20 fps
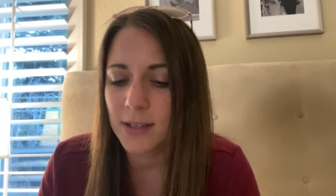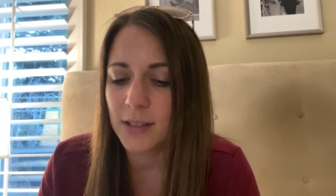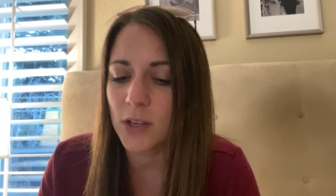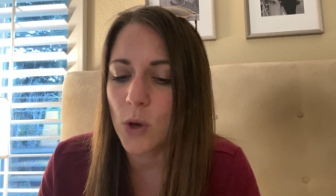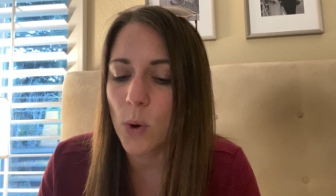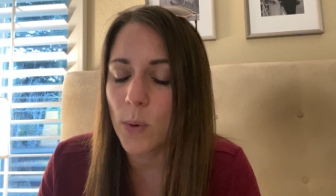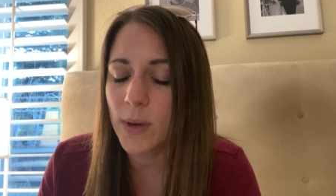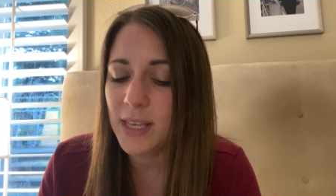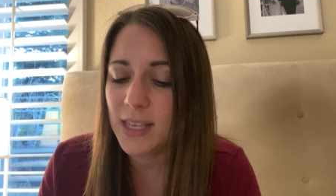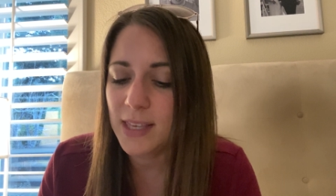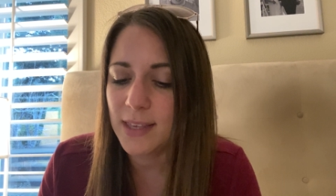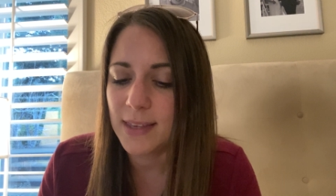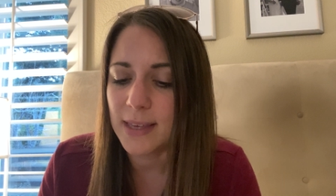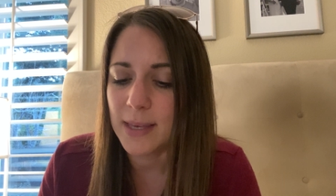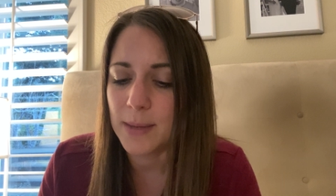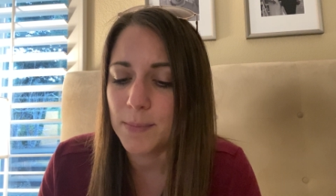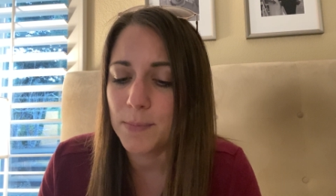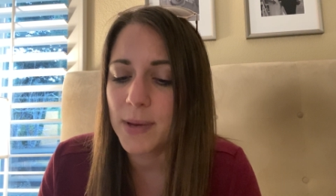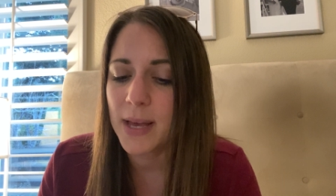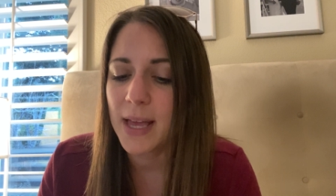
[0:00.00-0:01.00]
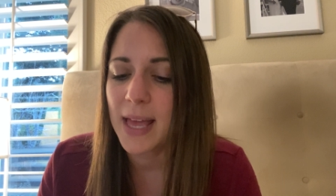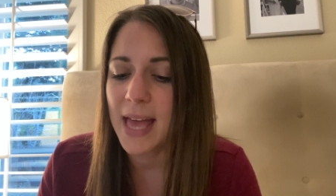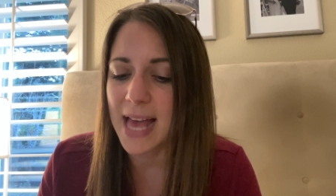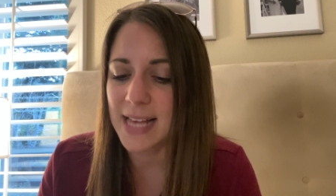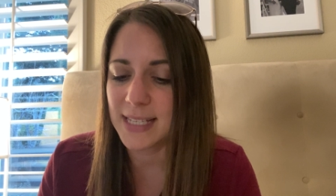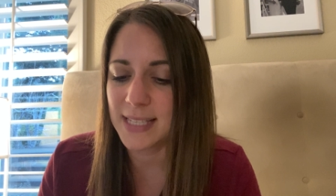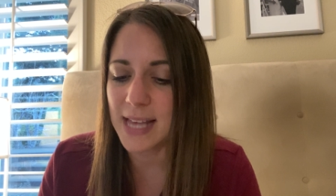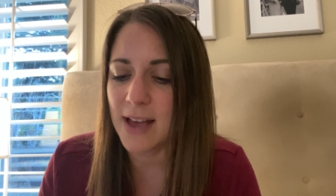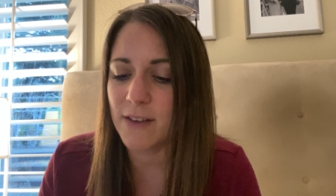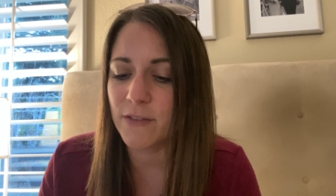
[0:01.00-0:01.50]
Going yeep,
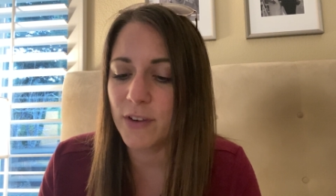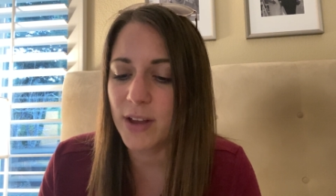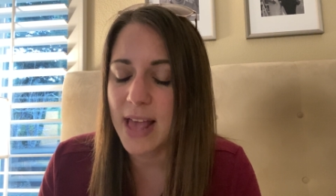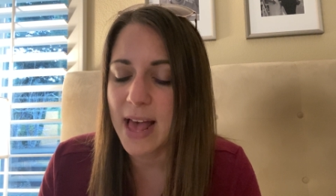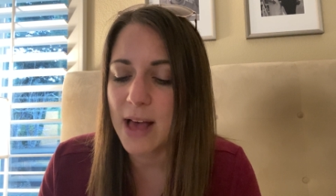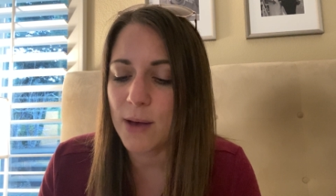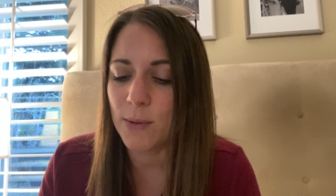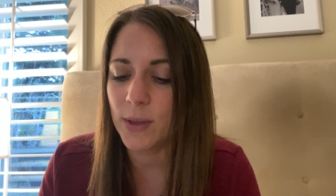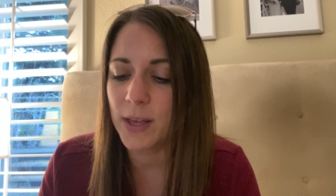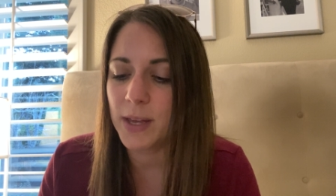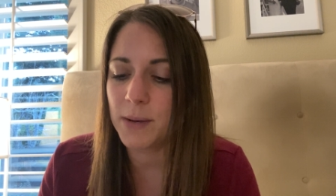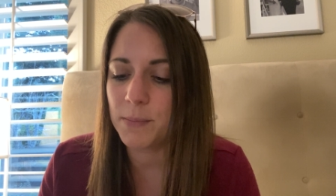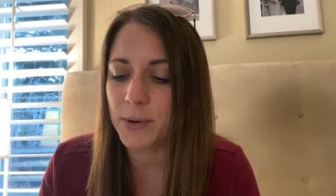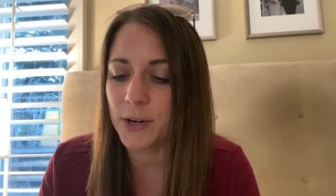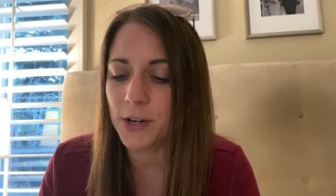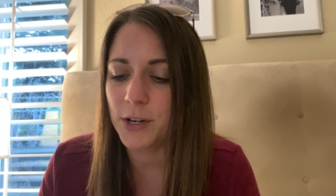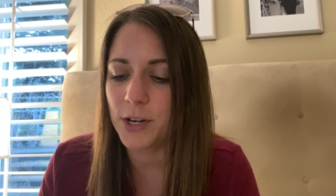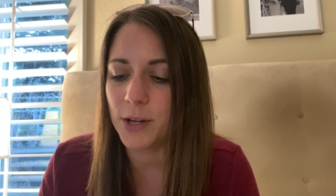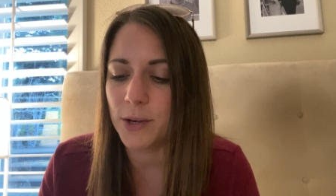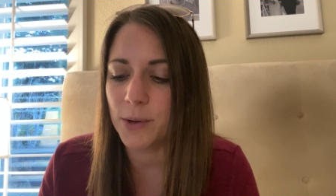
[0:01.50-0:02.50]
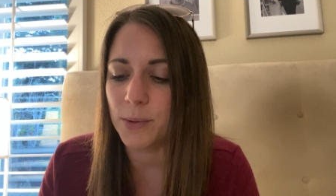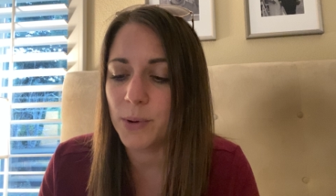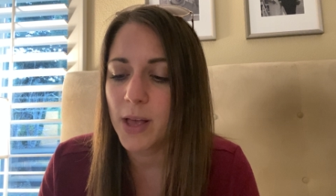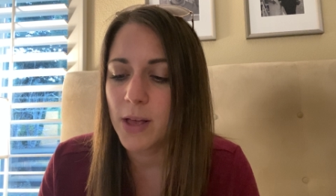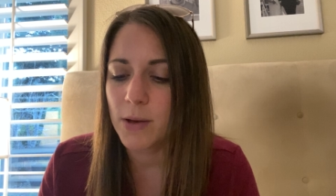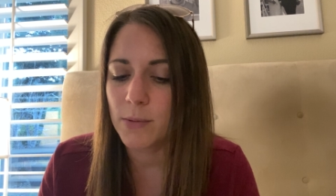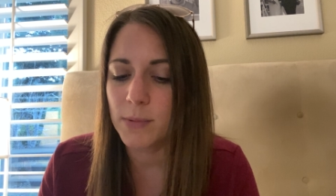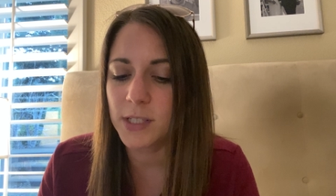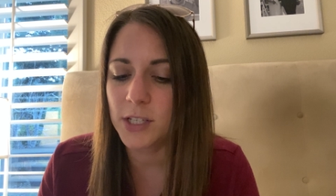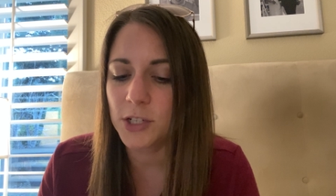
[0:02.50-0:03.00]
as every owl and bird knew,
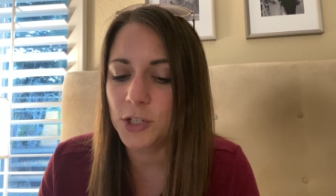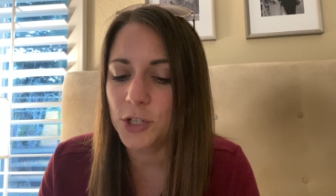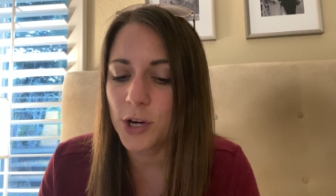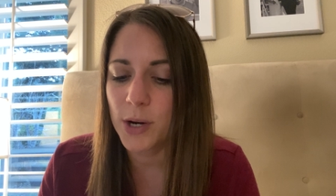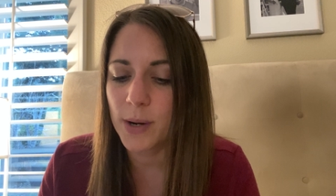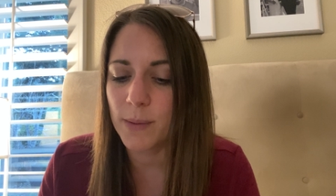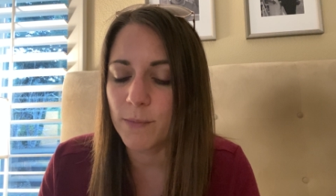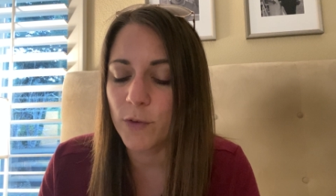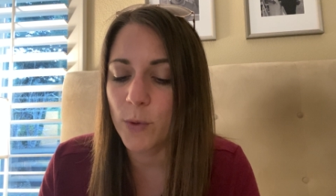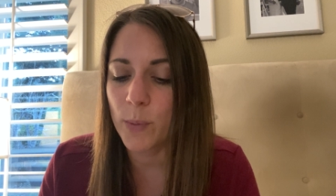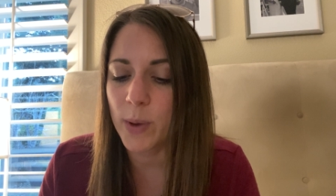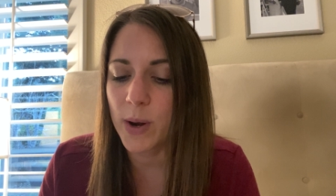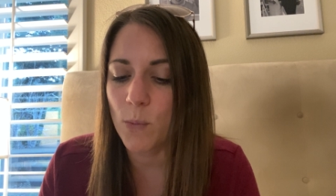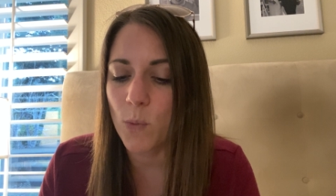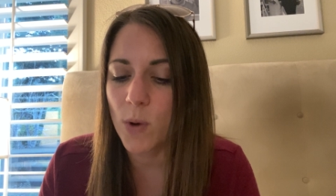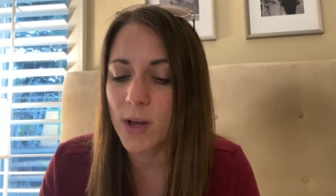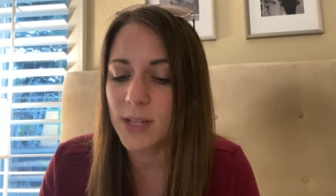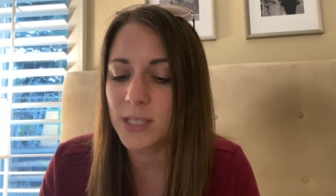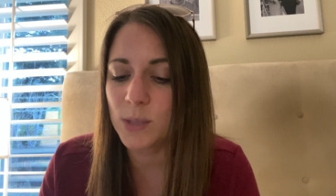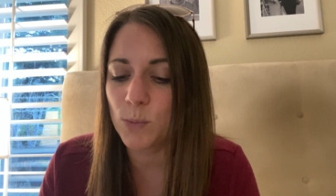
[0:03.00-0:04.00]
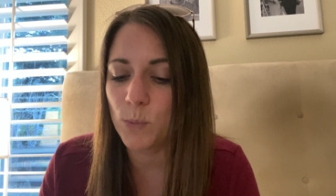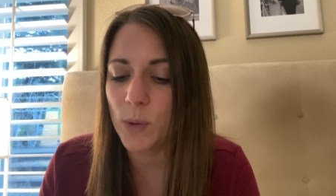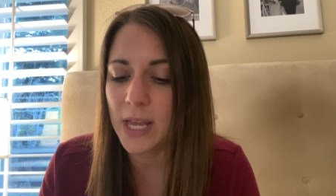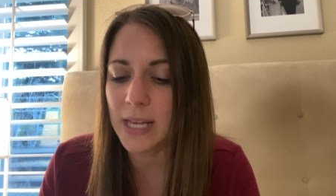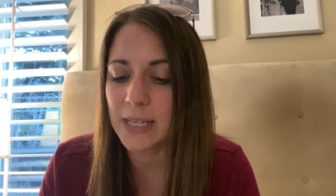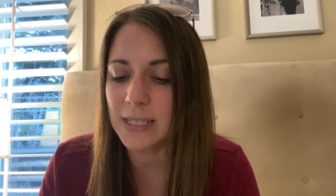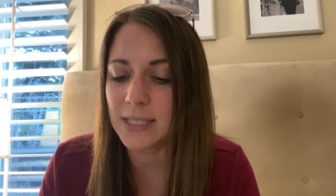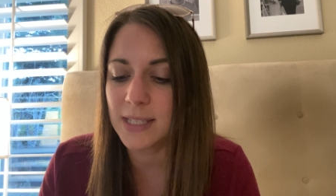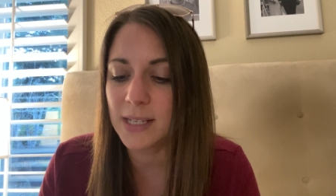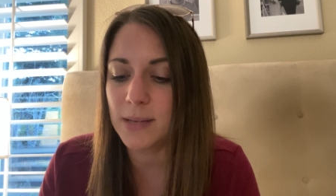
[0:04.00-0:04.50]
was a term for when one's
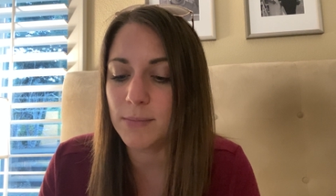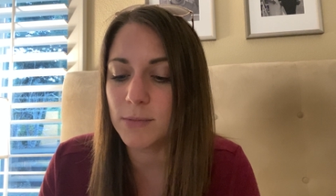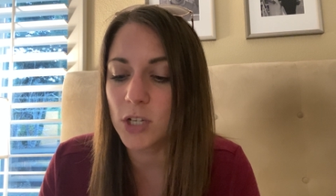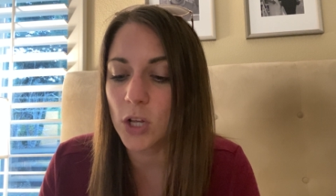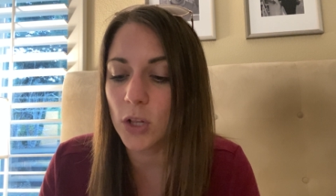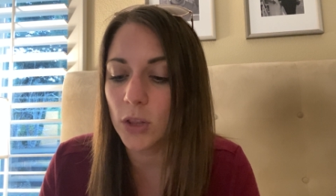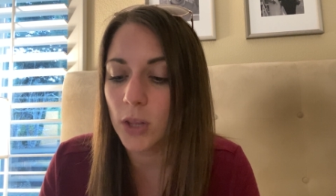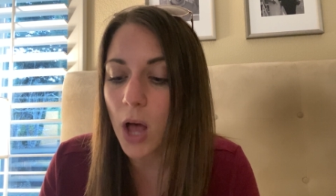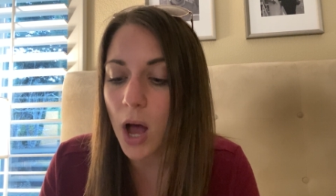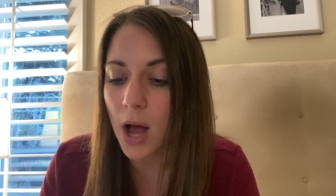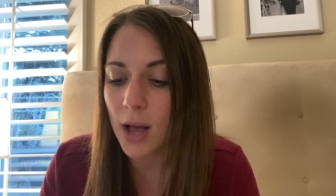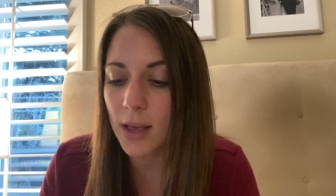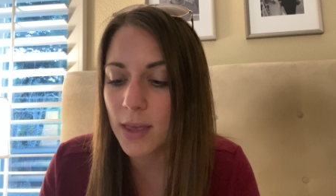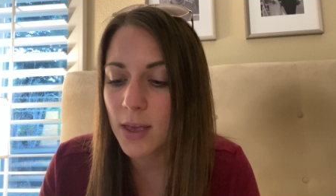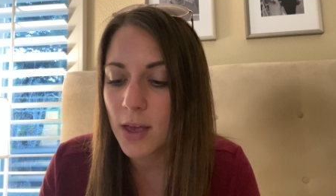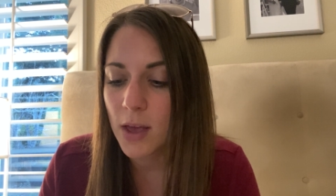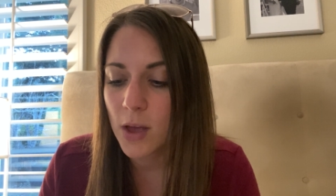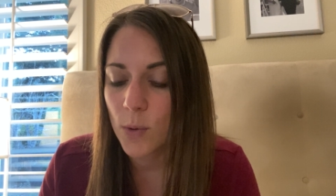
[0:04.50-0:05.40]
wings seemed to lock,